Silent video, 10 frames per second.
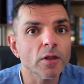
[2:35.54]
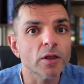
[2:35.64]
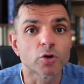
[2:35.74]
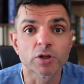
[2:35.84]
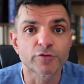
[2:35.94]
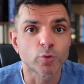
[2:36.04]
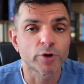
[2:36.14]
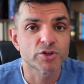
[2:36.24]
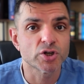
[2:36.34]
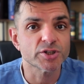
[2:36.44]
your liver
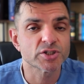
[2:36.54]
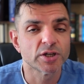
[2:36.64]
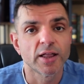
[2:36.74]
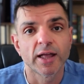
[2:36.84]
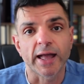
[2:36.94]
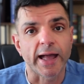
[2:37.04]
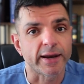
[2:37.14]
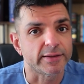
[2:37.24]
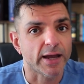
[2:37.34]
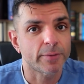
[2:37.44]
will adjust
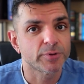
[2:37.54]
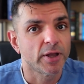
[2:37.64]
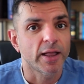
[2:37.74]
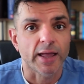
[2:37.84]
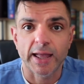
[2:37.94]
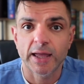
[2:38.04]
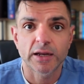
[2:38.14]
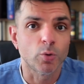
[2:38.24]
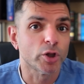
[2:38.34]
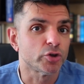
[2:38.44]
and adapt, and
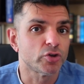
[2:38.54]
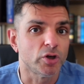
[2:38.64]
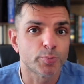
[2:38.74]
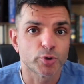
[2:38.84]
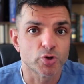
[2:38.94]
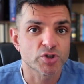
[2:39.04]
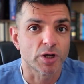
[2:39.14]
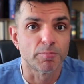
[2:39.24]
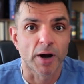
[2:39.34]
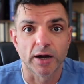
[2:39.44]
it will continue
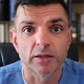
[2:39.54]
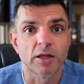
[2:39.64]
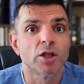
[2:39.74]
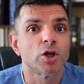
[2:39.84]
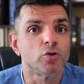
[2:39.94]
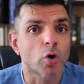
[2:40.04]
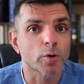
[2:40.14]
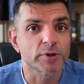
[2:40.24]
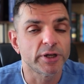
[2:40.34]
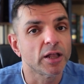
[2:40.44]
producing bile
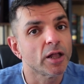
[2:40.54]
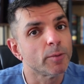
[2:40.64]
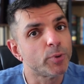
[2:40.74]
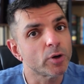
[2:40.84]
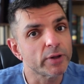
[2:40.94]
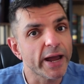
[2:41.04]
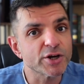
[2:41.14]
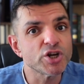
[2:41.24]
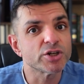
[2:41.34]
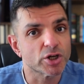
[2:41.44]
normally, but it will
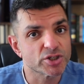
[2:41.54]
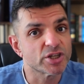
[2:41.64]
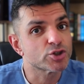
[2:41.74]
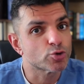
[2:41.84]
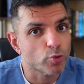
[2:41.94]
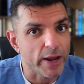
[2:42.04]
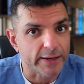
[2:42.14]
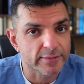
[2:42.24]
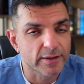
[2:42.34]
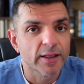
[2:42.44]
actually adjust its
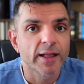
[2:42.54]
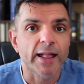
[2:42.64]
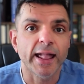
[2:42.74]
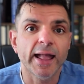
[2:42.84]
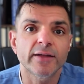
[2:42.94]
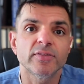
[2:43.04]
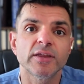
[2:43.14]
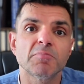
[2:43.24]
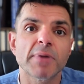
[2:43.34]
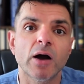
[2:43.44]
rate and
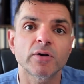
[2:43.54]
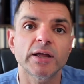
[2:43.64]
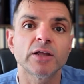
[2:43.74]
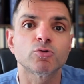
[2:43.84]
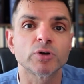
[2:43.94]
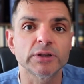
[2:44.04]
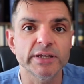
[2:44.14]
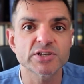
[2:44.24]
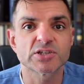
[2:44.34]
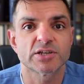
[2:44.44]
the amount it
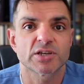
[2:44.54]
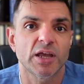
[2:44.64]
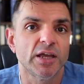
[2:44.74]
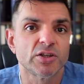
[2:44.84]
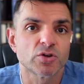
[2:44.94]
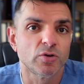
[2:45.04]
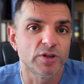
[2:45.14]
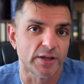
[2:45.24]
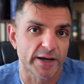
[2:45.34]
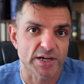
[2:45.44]
releases into
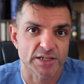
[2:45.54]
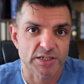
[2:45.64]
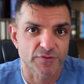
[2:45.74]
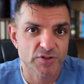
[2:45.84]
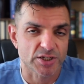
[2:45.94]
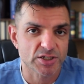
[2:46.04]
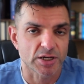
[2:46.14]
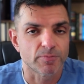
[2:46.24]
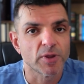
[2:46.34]
the digestive system.